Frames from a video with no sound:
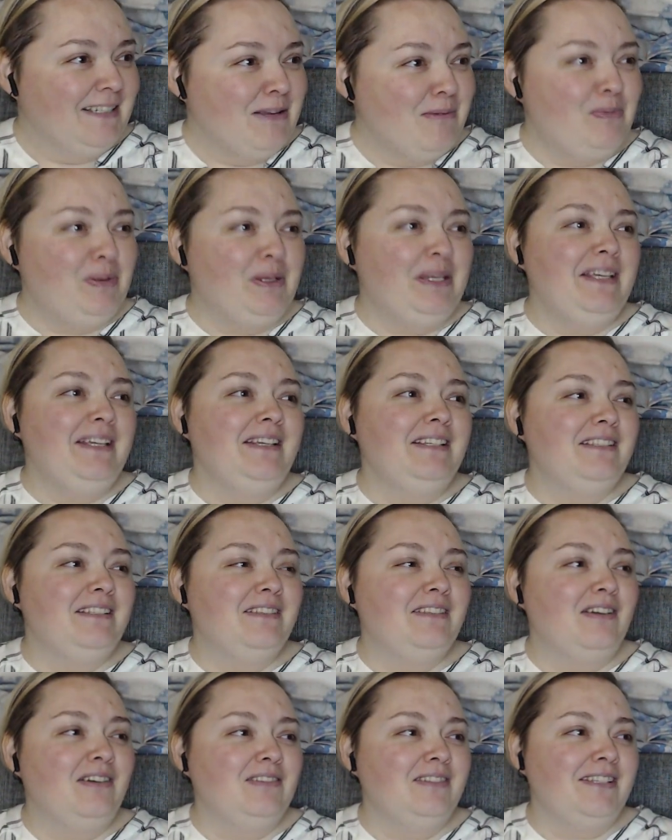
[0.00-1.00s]
Please
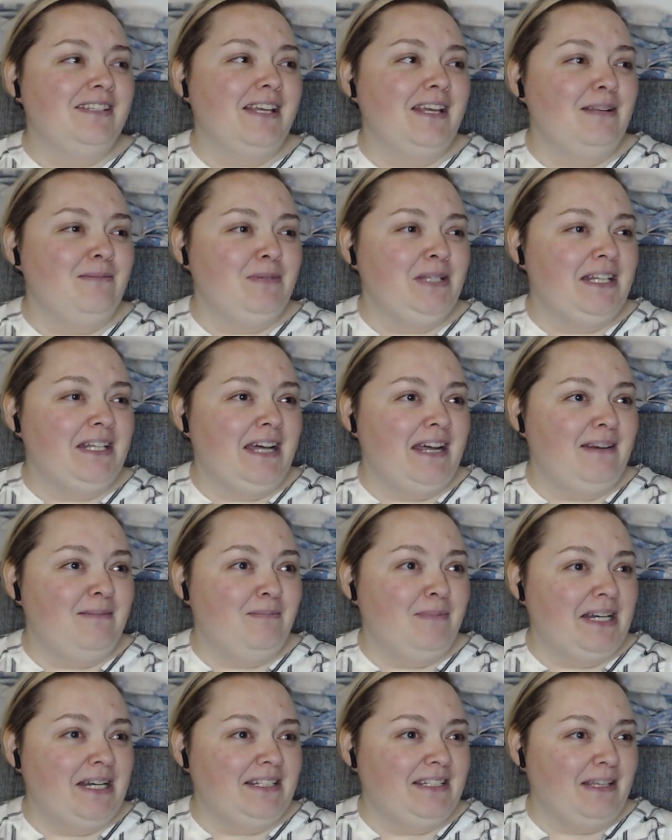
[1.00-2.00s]
don't tell me
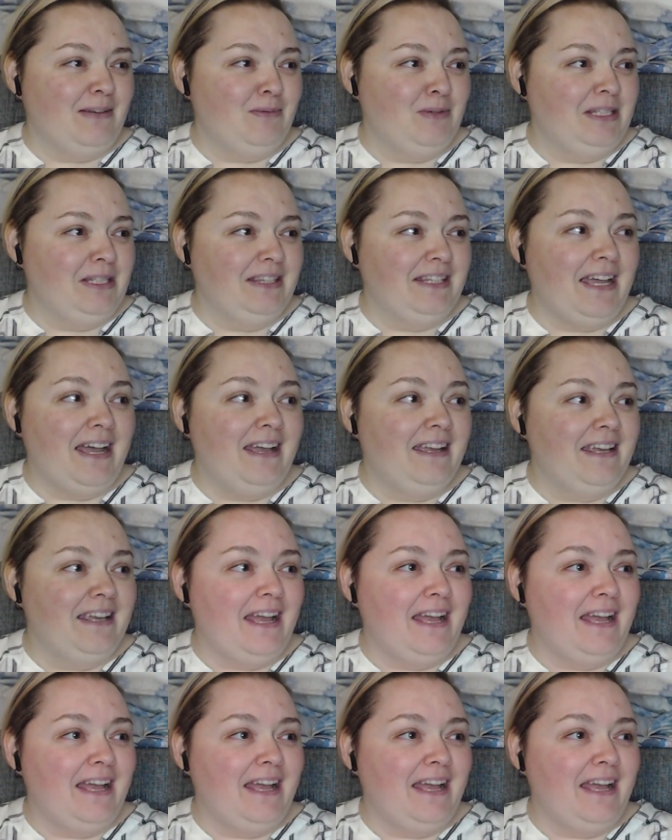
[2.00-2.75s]
Martha will die.